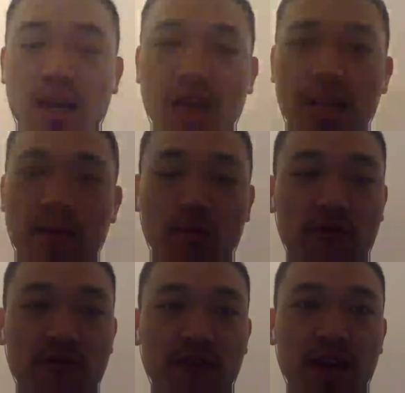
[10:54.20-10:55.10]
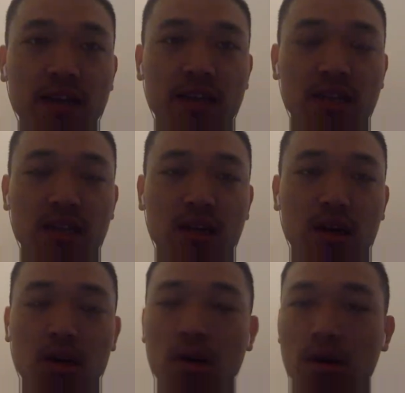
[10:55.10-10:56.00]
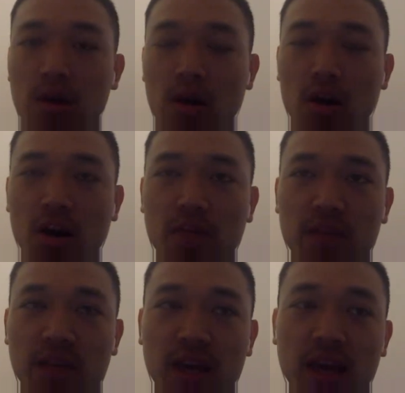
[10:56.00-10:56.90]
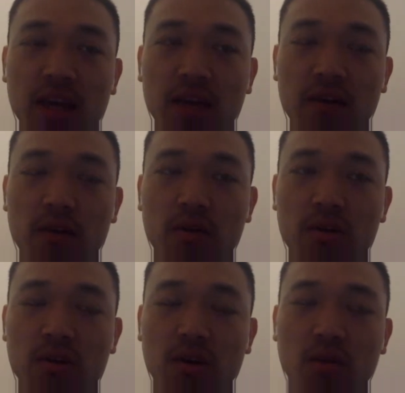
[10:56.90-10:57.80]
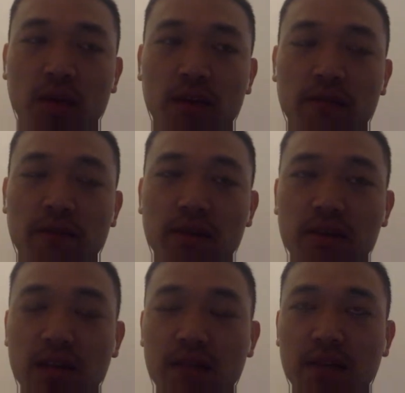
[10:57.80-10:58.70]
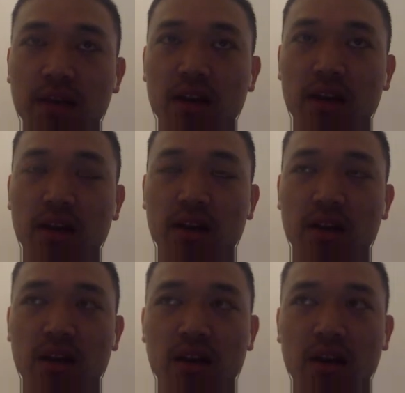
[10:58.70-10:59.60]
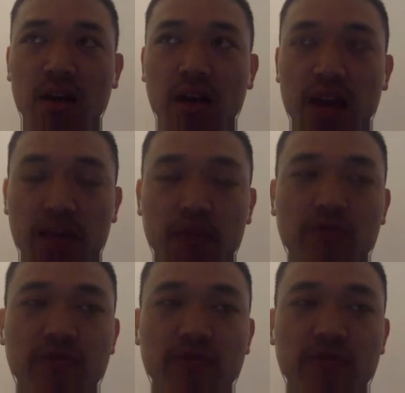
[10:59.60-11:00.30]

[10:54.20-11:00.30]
and it moves fast. RPE 8, the weight feels heavy and moves